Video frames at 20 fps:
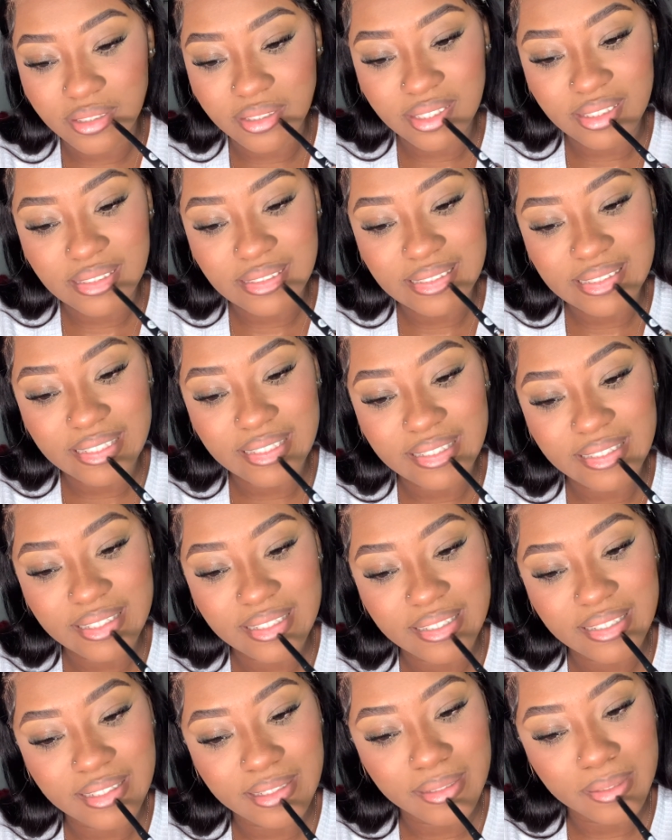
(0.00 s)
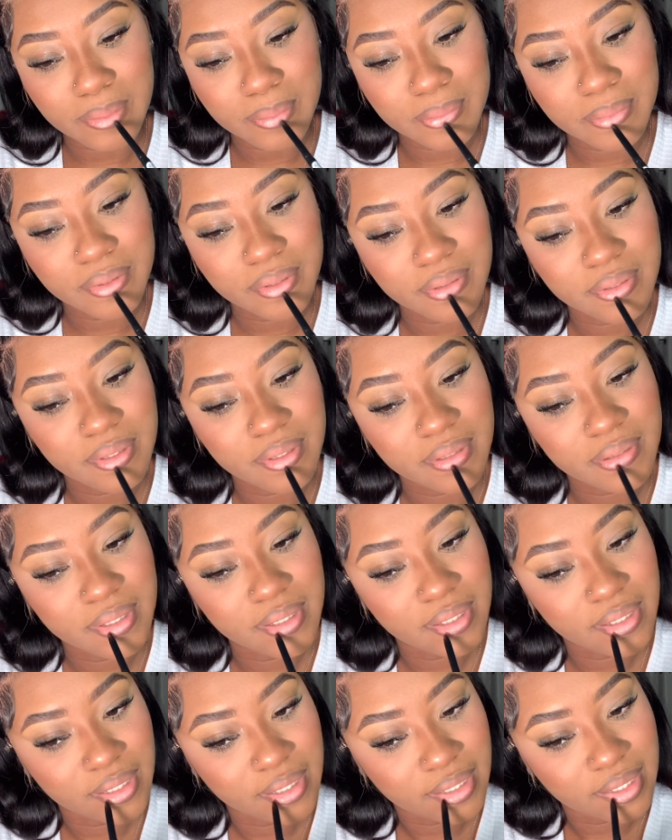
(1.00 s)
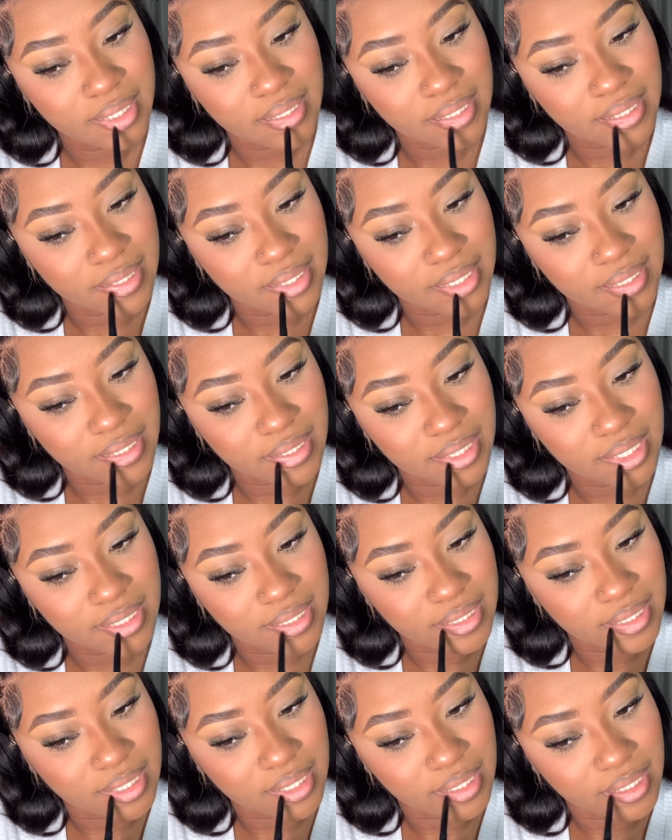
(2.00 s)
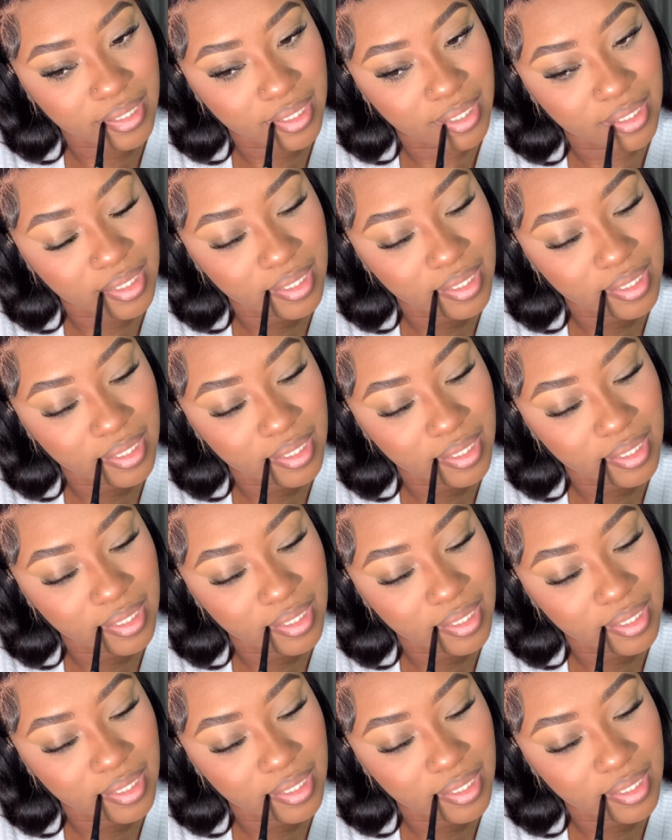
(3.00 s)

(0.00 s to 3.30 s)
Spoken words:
drag it up. I like shade,